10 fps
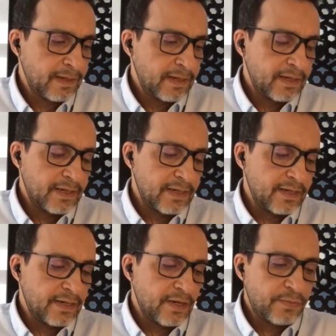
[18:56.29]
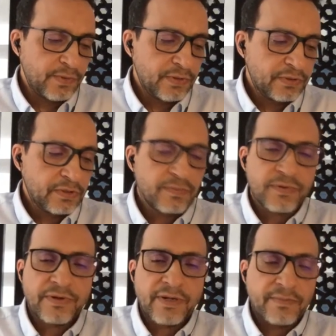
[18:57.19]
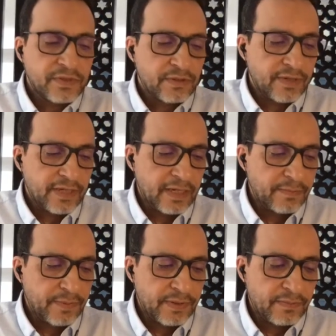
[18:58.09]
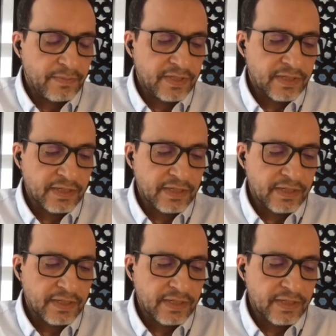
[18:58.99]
Now Burlington program is only helping medical